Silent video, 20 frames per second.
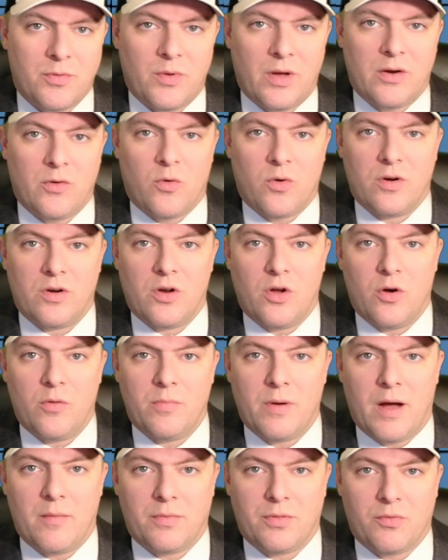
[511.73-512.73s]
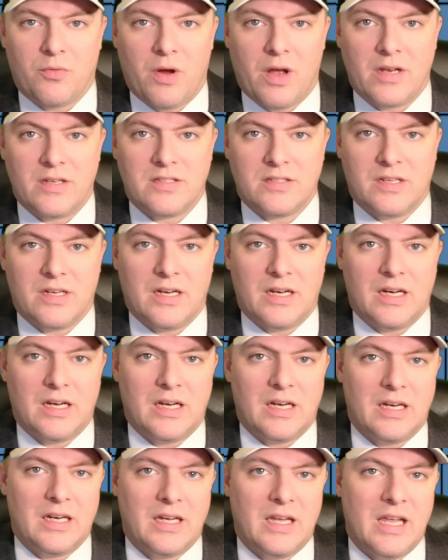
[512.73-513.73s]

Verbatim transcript: or no bomb threat, uh,